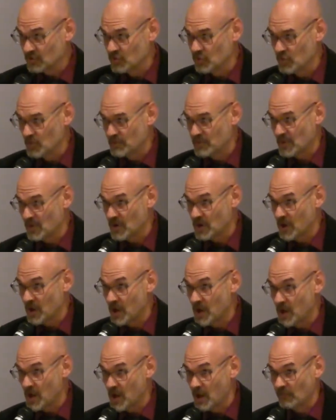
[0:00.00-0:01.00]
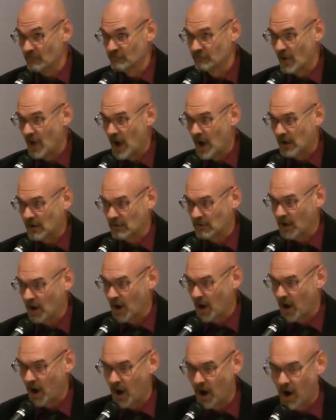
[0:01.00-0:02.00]
Cooper Hall,
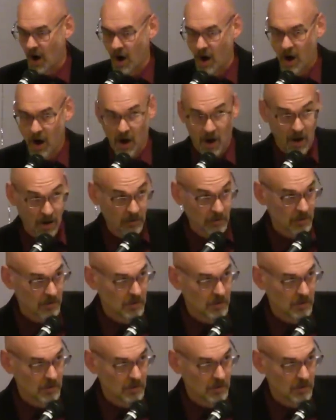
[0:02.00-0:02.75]
Dr. Hurd."